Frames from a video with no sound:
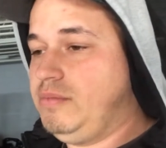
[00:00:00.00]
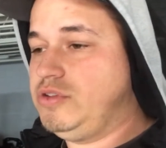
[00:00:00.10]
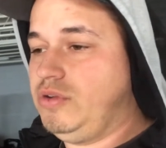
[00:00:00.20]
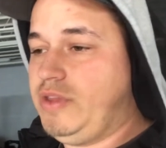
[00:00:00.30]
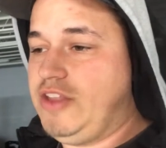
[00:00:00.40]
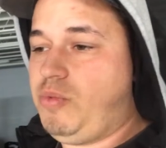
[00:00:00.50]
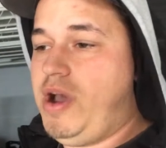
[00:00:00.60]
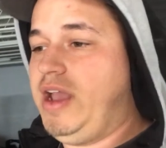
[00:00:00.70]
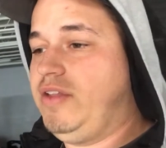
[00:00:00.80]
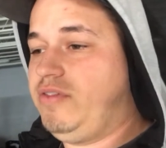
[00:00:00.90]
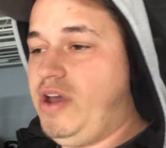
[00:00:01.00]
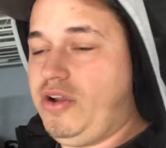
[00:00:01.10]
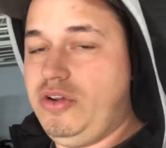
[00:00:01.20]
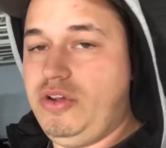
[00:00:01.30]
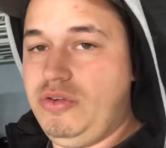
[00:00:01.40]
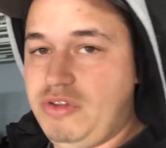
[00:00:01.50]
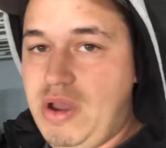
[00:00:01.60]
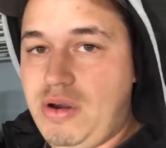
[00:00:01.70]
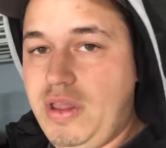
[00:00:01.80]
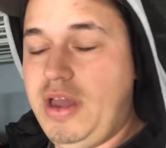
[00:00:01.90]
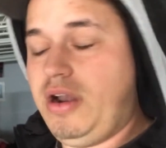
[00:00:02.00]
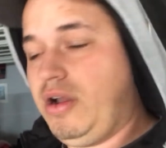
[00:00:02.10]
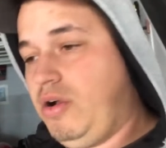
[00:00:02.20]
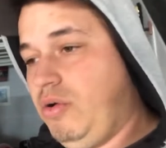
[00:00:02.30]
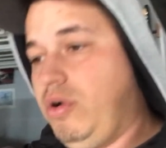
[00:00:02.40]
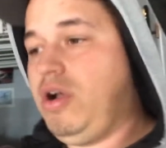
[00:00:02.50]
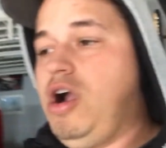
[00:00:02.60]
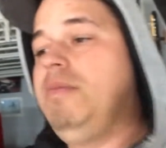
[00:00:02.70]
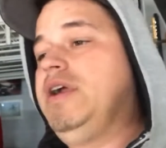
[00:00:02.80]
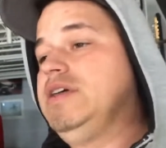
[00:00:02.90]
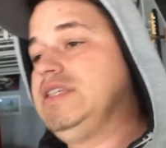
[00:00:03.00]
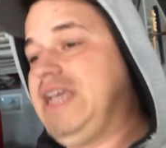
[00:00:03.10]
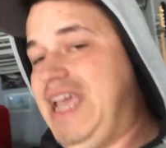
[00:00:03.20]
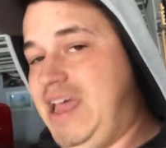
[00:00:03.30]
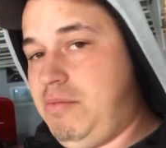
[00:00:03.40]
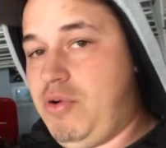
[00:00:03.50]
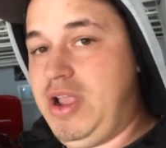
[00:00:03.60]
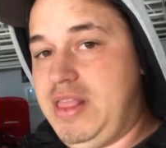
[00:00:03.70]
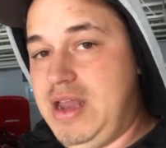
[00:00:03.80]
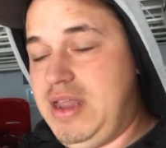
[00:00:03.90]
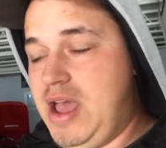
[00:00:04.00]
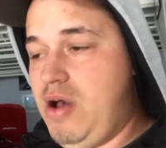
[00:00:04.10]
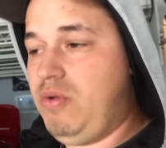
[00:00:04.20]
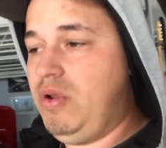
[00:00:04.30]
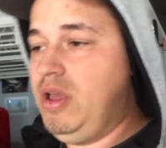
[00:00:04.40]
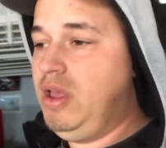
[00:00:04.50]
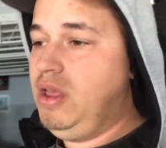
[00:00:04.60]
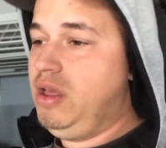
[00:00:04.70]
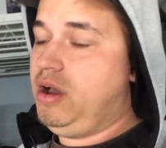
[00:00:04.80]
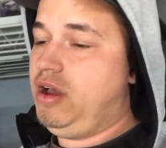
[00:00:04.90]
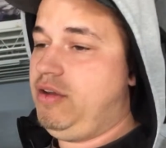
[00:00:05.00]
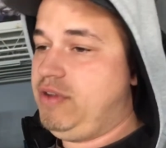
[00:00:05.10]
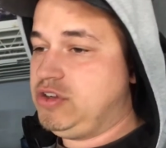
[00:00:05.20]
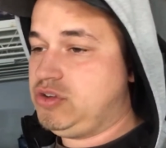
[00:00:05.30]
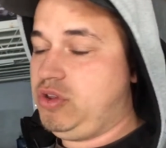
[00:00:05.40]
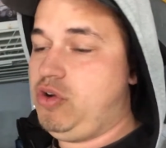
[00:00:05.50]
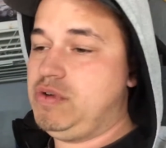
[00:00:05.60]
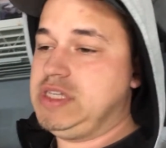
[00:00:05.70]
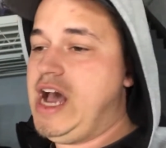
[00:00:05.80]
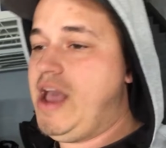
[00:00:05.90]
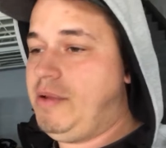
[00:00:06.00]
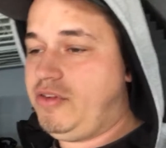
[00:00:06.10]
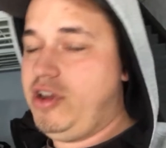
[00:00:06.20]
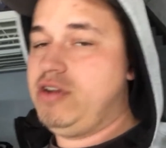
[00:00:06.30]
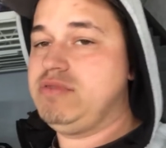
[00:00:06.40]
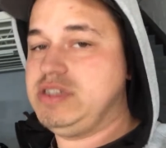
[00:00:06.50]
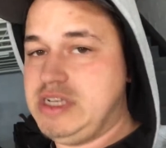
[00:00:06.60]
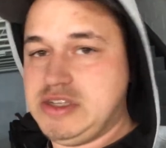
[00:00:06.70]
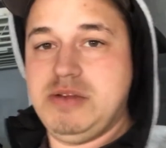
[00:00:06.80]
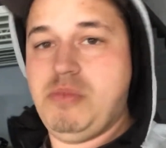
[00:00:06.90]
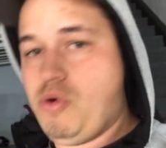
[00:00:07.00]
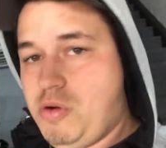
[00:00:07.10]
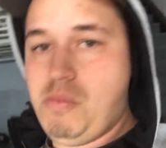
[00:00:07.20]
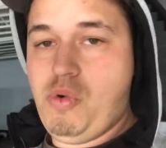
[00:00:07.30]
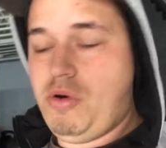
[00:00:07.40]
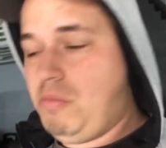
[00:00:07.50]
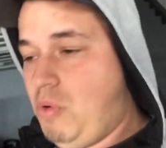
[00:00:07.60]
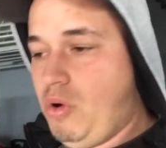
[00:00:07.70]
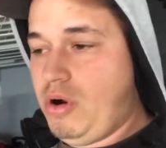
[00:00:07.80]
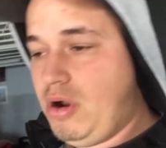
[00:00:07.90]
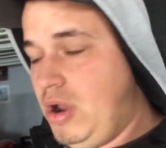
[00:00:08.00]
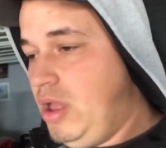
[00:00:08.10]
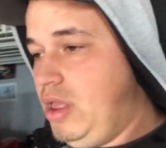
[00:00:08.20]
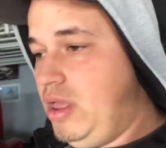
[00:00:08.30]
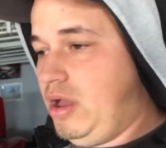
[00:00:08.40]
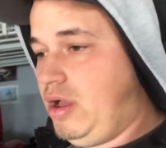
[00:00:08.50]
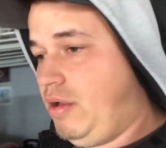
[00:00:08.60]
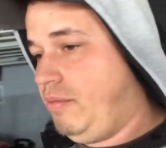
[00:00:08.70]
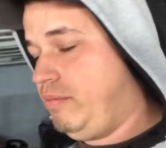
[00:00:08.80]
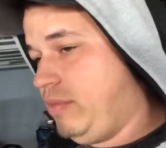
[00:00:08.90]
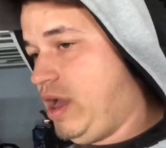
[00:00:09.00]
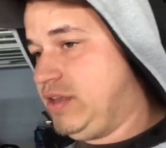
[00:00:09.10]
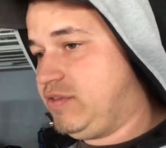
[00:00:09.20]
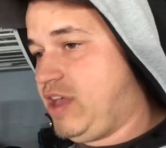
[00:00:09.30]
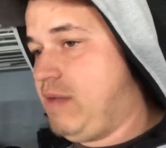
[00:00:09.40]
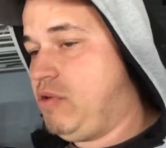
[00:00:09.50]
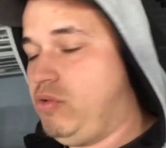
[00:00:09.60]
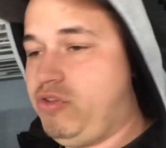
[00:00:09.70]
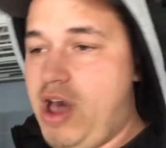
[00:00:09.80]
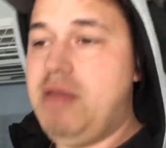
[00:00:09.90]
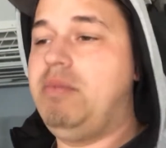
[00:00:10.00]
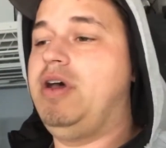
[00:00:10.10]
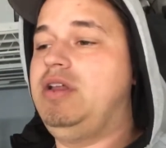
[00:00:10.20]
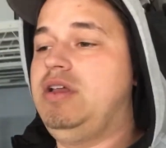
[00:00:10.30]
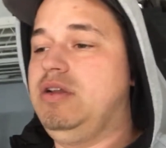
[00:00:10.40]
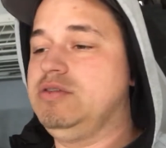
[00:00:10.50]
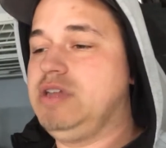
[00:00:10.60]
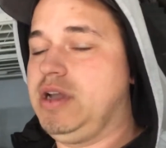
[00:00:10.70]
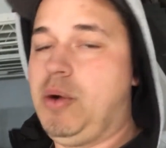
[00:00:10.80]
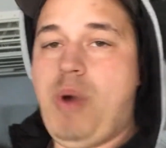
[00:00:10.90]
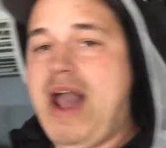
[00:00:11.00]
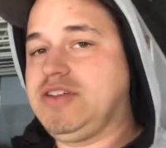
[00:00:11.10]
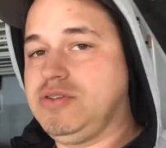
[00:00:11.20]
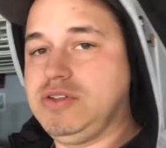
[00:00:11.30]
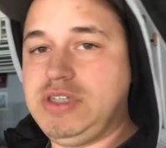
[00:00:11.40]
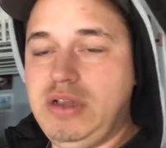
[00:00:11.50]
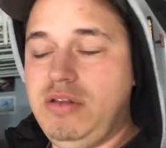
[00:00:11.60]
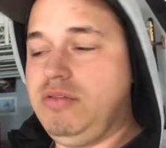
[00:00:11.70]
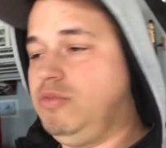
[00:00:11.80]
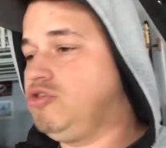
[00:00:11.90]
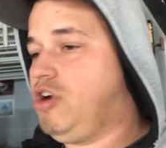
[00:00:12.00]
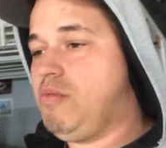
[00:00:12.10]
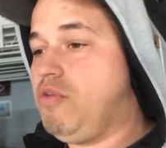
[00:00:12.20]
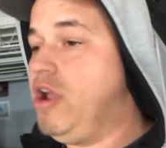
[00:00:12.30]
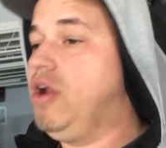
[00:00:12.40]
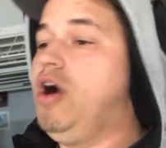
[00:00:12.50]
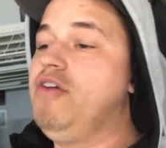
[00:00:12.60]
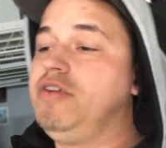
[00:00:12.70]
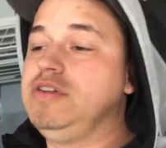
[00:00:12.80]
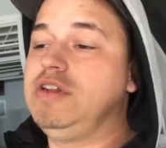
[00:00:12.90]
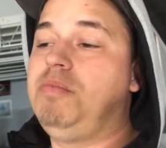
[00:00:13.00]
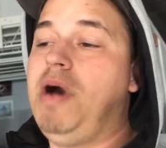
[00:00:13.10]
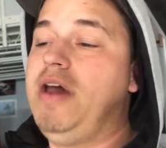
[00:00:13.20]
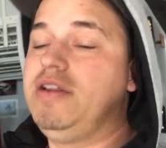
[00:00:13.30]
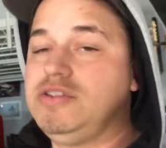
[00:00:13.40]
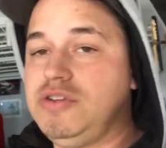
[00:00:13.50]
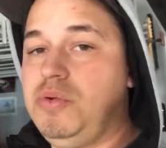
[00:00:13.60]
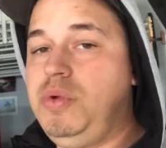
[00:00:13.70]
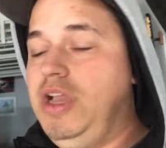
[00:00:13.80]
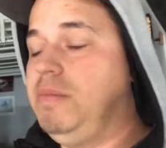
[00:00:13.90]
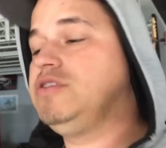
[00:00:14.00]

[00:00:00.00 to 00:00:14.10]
So that's why it's not good to use an alkaline on a coated car, because it can break that down eventually over time. It's going to resist it more and more and more as time goes on, but it's not like a wax or a sealant, which will come right off because its bond is so weak.